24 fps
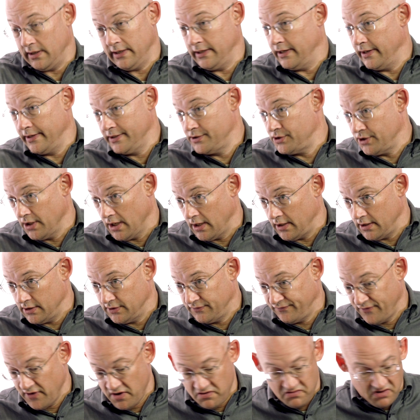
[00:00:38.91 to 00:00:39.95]
I needed a
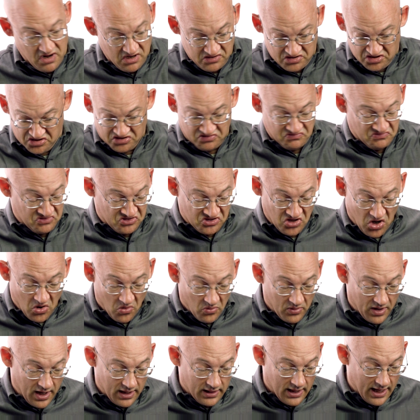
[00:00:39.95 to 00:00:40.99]
Chinese phone. I just
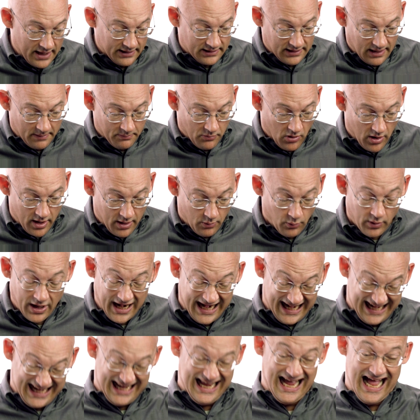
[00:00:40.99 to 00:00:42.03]
saw one I liked. I bought it
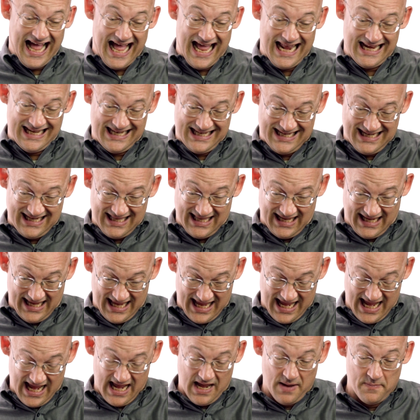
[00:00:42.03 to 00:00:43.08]
when I got to the
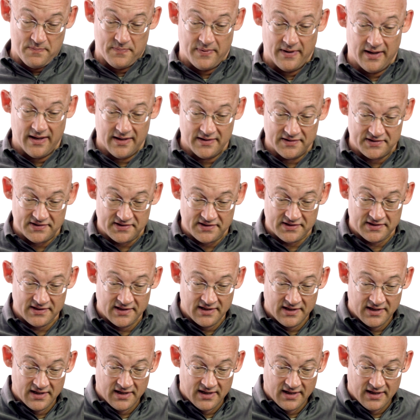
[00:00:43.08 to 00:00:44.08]
campus.